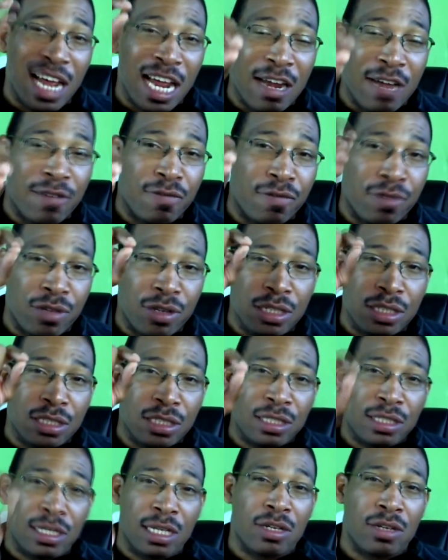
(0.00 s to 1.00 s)
every
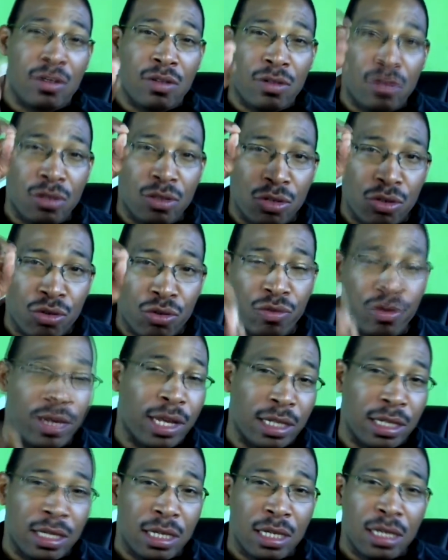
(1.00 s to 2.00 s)
single
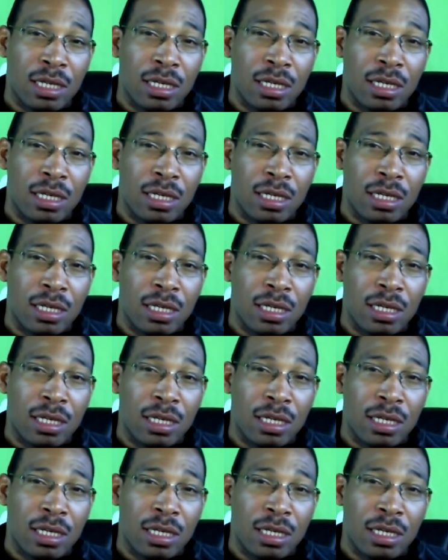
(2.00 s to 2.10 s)
crate.